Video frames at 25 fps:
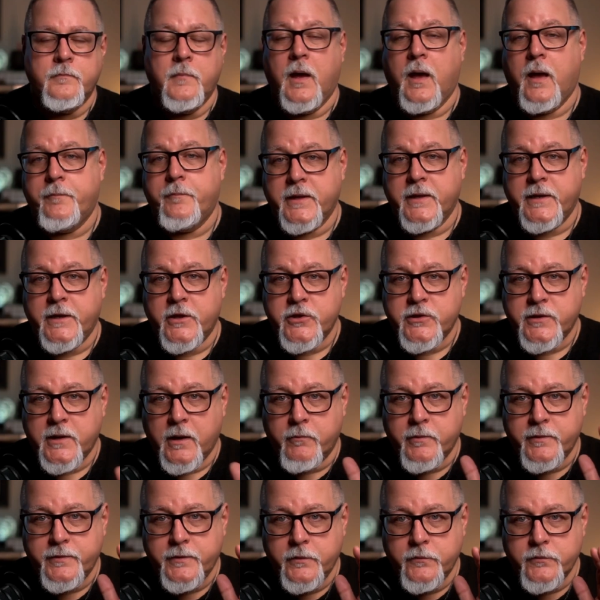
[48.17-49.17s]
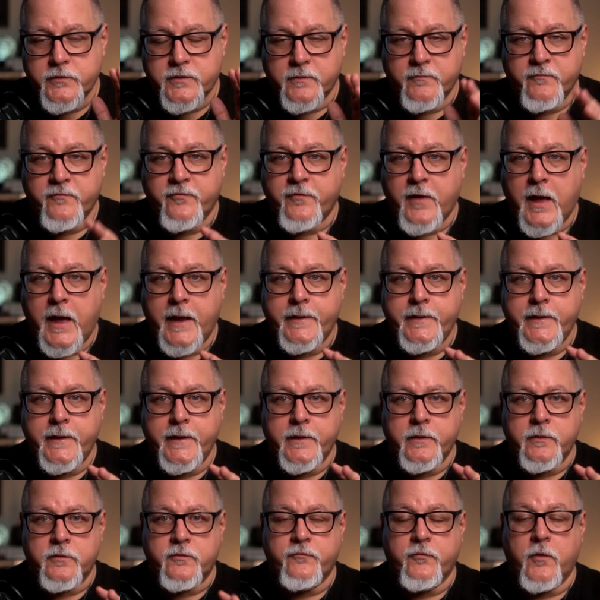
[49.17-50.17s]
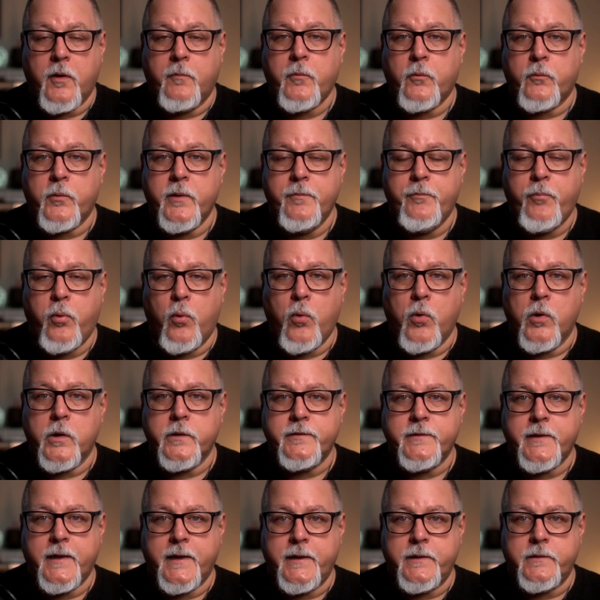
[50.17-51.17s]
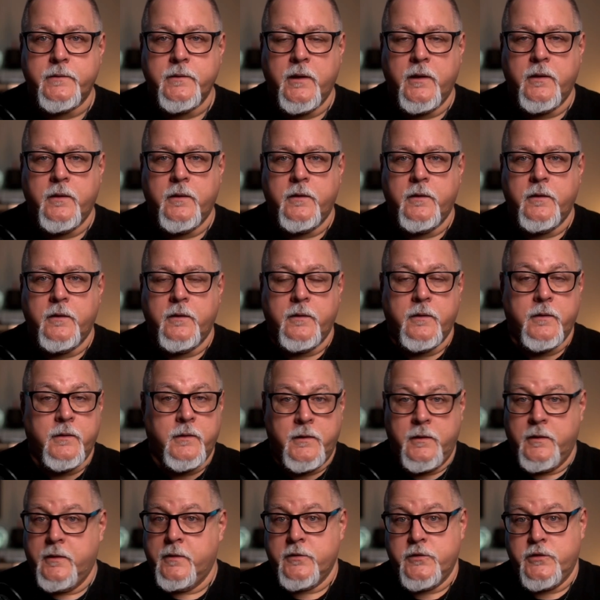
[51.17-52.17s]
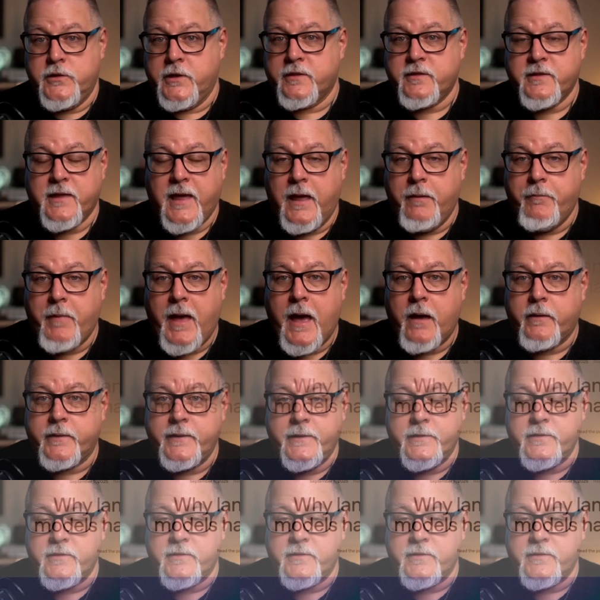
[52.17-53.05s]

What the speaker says: I'm going to share with you some findings from a report that just came out. It's